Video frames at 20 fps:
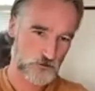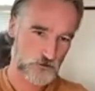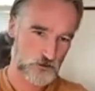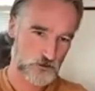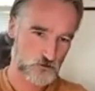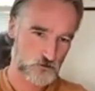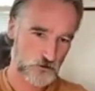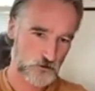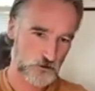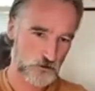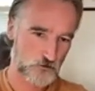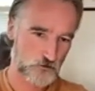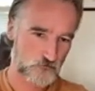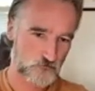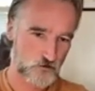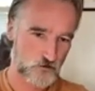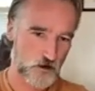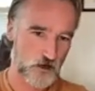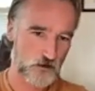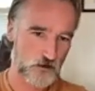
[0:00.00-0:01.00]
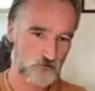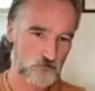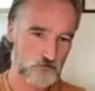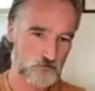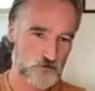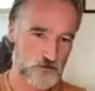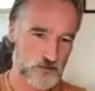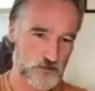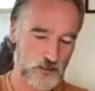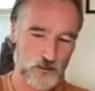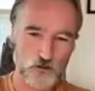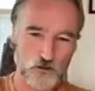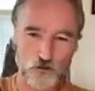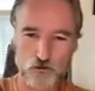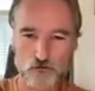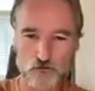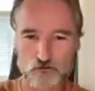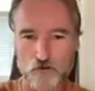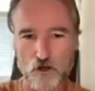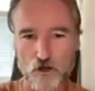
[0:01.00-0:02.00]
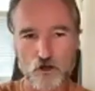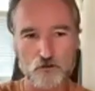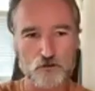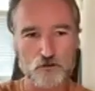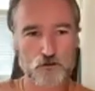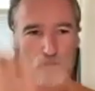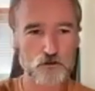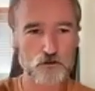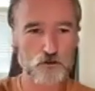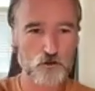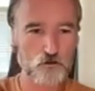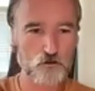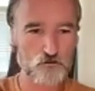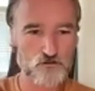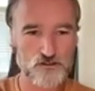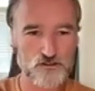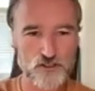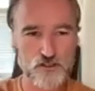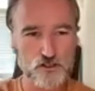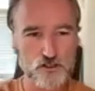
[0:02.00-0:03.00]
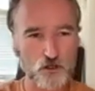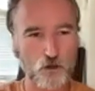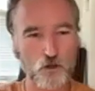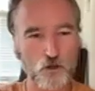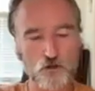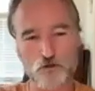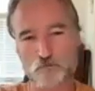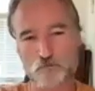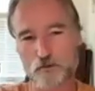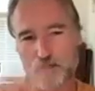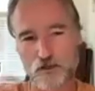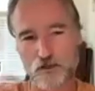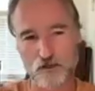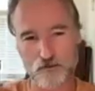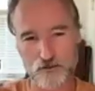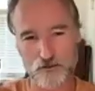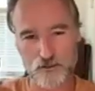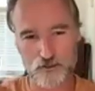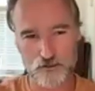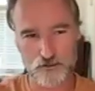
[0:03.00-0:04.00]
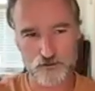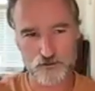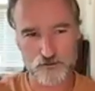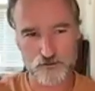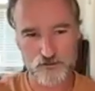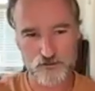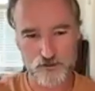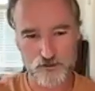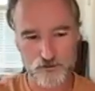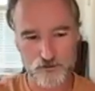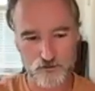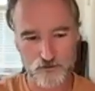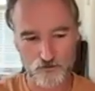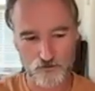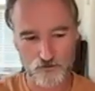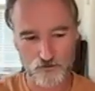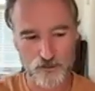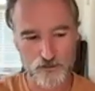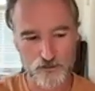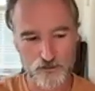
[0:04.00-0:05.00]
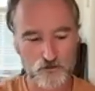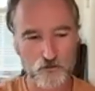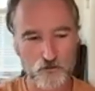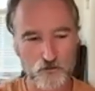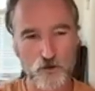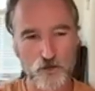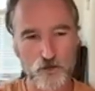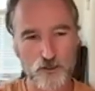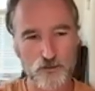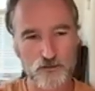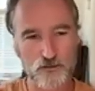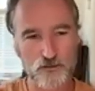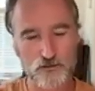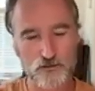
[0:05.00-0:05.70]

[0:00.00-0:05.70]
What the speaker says: That's where you're going to thrive. Take off all your clothes, ditch all your belongings, and that's the way.